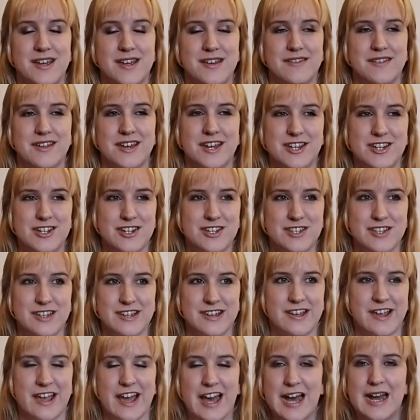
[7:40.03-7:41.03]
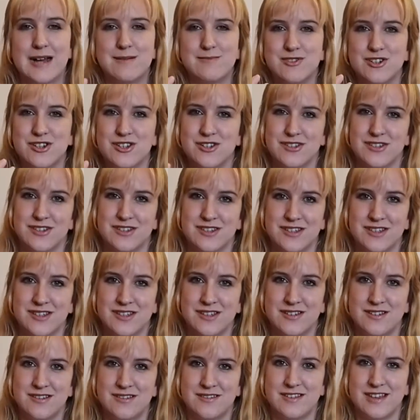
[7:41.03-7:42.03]
that it just captures
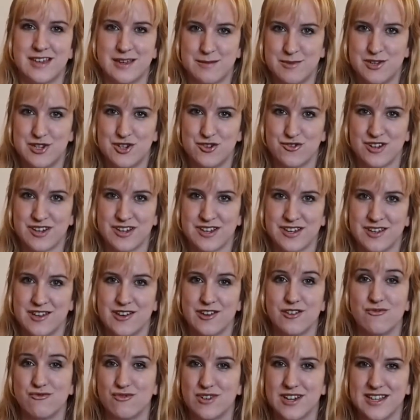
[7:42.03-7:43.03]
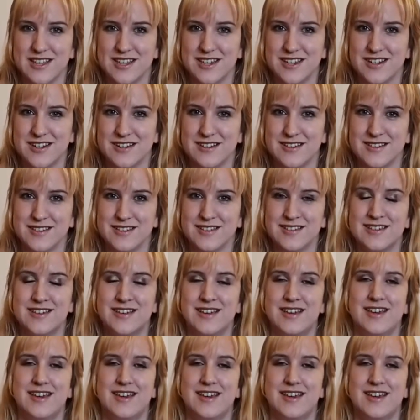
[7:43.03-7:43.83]
the imagery, it really does.